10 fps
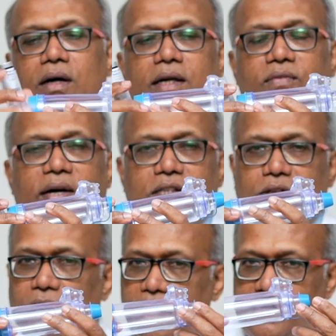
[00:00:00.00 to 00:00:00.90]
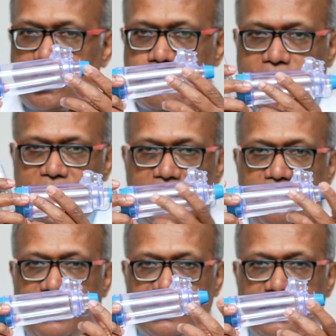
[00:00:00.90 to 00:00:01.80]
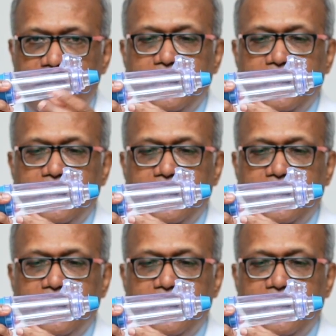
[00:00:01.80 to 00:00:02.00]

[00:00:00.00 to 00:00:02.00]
device called as a spacer device.